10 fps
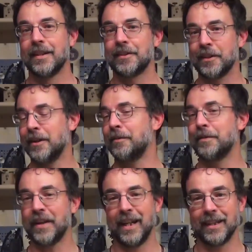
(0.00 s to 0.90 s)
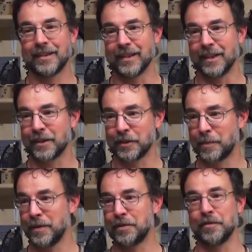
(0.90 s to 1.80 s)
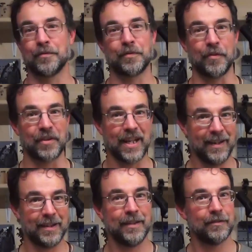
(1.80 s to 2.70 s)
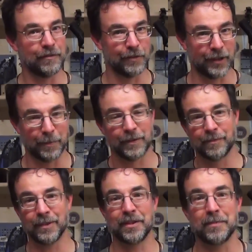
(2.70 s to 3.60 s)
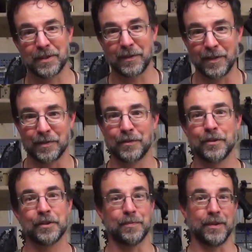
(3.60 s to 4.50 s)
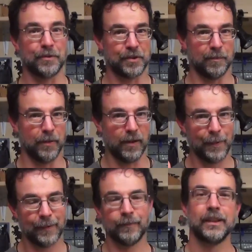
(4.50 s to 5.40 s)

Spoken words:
So we've had contributions from Canada, Rob, British Muzzleloaders of course, but also Bob.